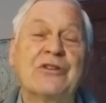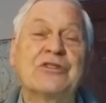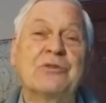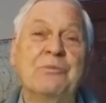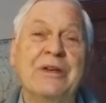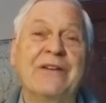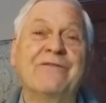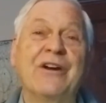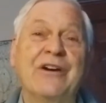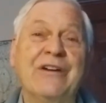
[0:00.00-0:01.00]
to be
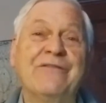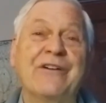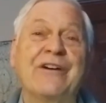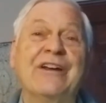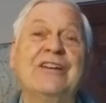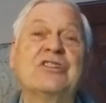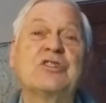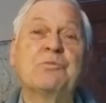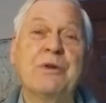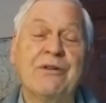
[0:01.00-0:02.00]
very, very
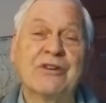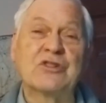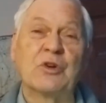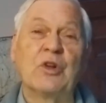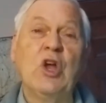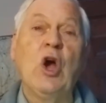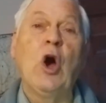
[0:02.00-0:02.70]
spiritual.